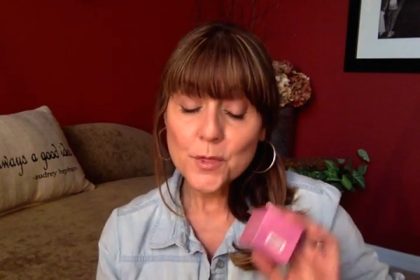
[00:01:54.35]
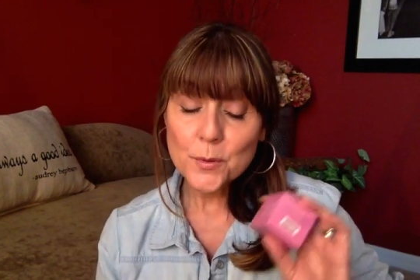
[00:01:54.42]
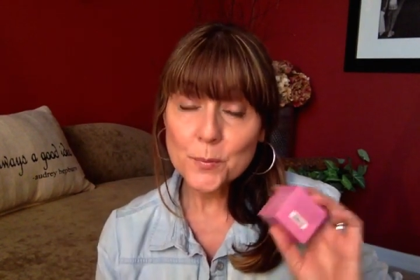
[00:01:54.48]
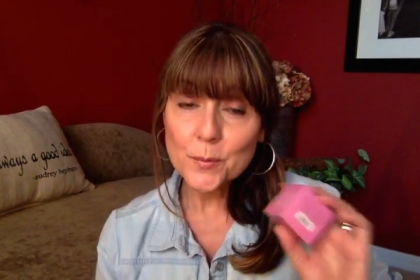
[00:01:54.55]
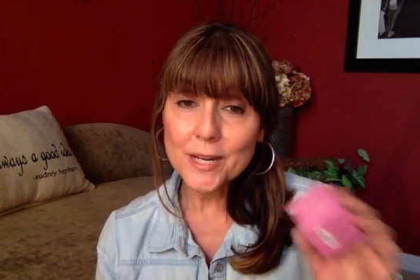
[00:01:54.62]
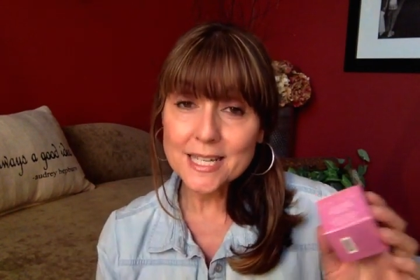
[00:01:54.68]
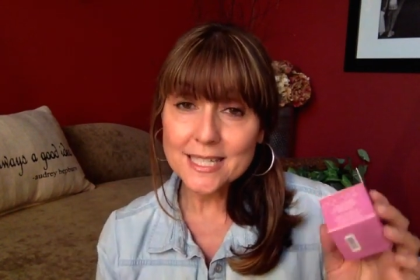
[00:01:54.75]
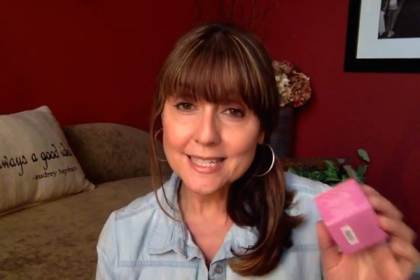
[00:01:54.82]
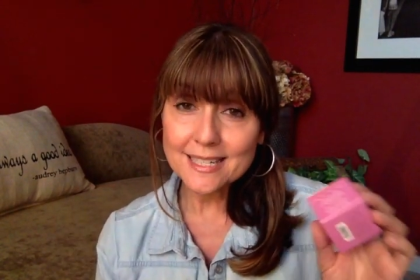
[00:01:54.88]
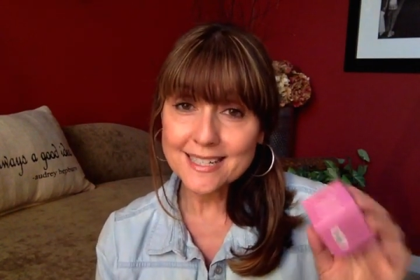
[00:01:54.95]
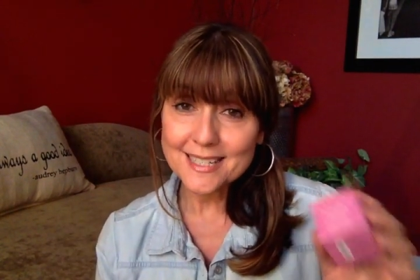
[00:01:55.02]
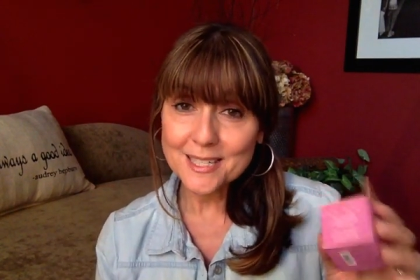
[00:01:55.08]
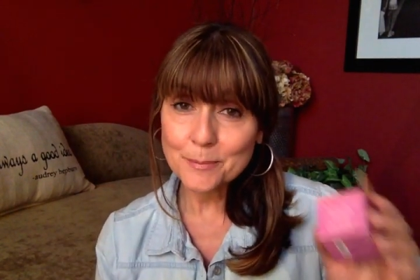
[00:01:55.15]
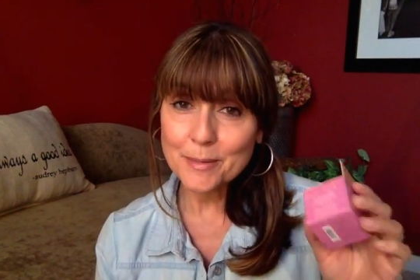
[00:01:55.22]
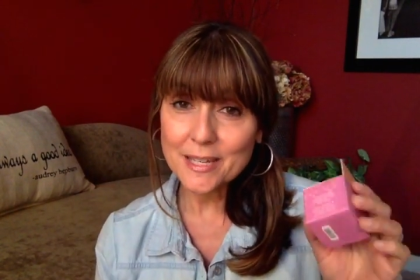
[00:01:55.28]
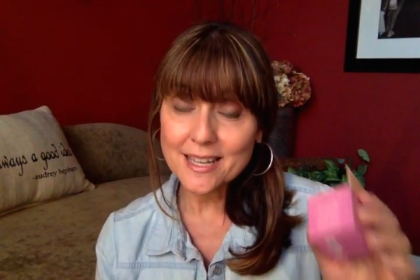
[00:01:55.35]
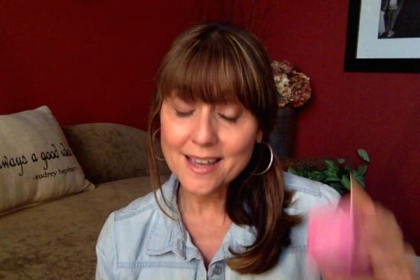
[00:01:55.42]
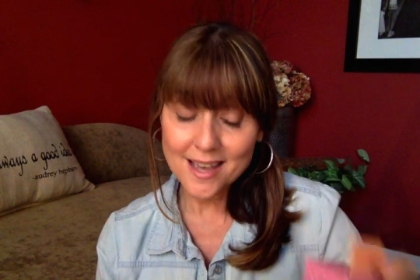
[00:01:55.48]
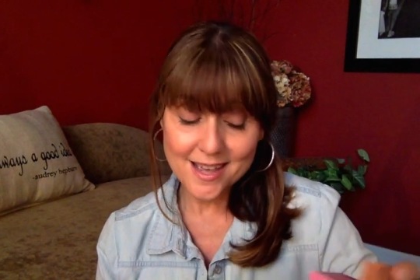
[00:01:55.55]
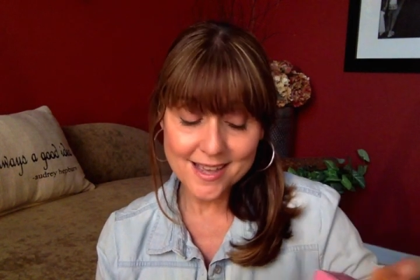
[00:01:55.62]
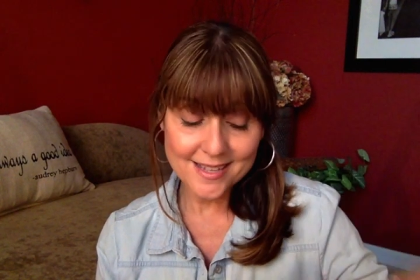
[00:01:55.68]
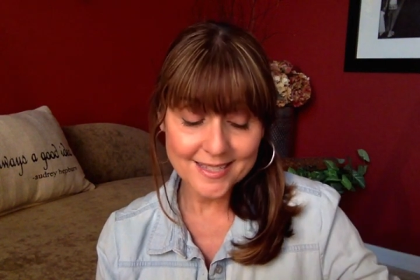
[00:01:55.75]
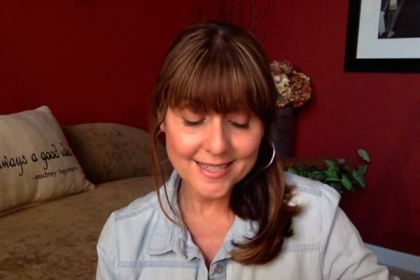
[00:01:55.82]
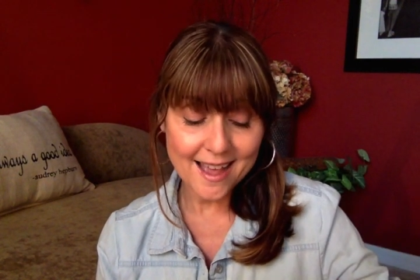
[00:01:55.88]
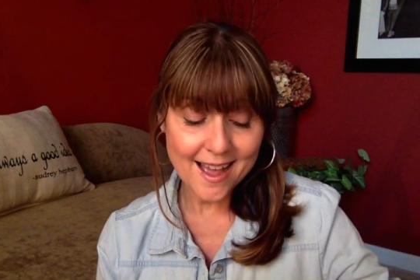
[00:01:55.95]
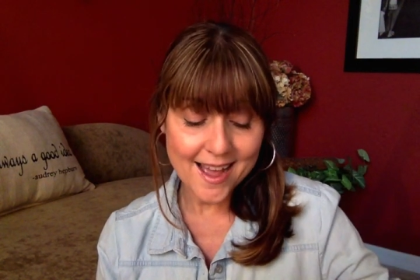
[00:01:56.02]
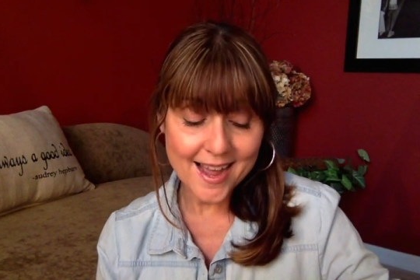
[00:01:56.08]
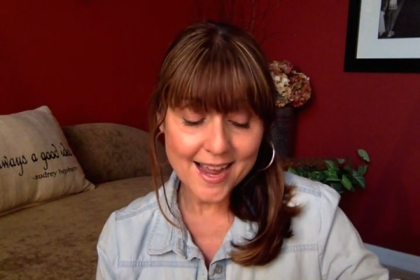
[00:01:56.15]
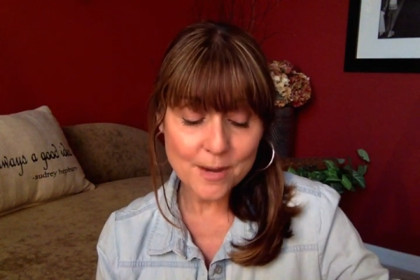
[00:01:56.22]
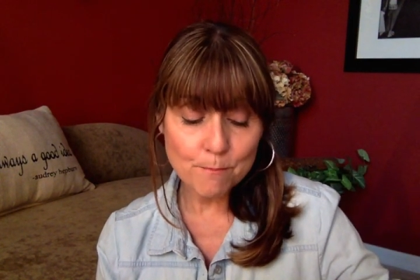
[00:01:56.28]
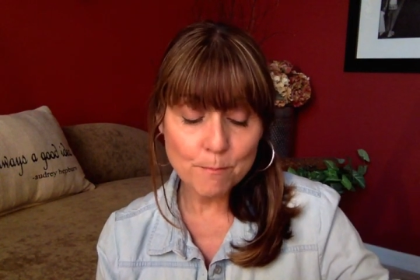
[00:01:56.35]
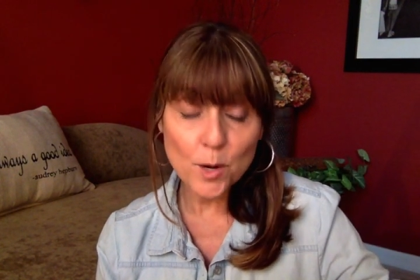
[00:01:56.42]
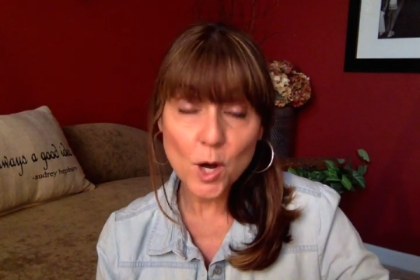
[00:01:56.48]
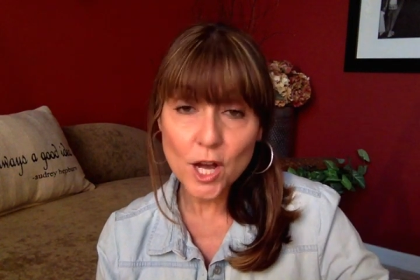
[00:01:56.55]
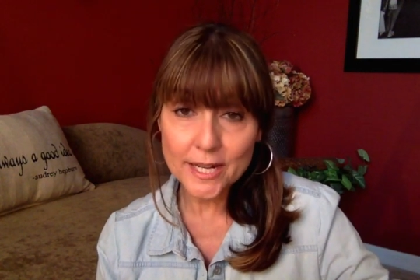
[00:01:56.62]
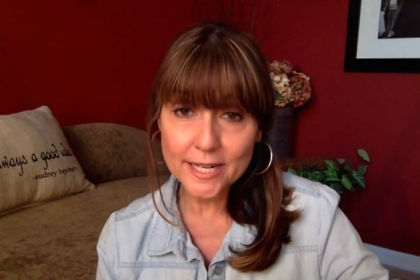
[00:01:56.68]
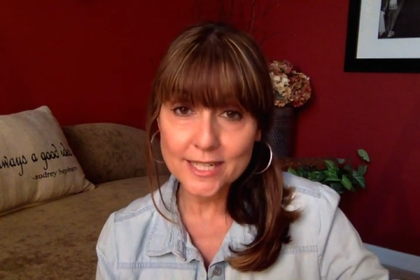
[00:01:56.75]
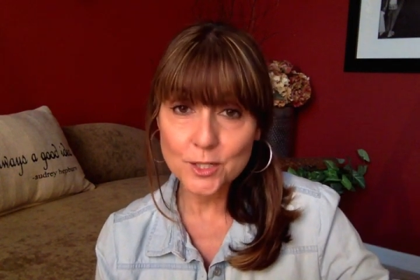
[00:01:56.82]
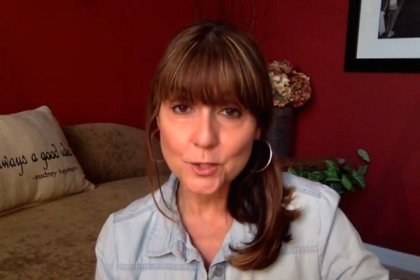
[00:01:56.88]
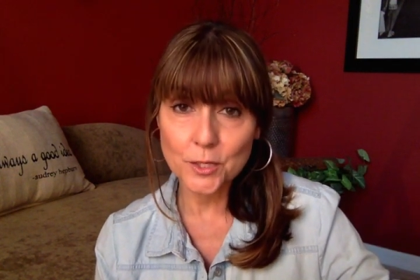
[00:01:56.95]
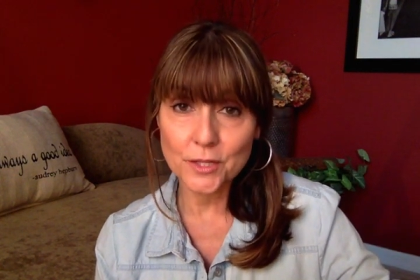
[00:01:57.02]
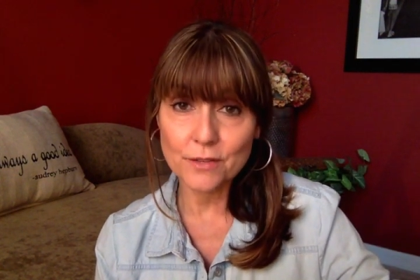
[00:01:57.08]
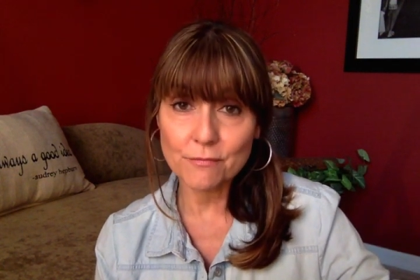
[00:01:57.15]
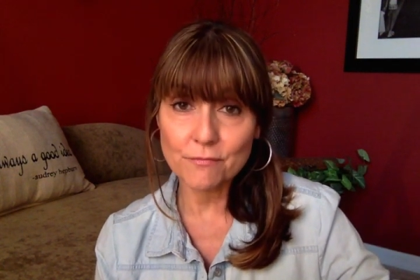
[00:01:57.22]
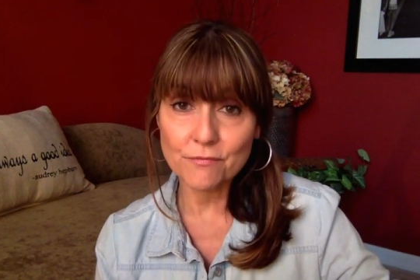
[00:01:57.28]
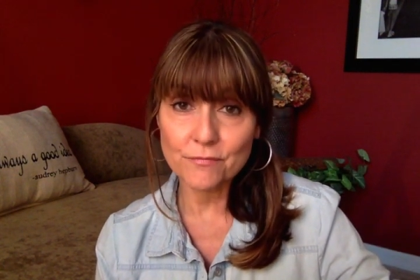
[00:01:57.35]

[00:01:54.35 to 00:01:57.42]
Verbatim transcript: The reason is because I bought it during the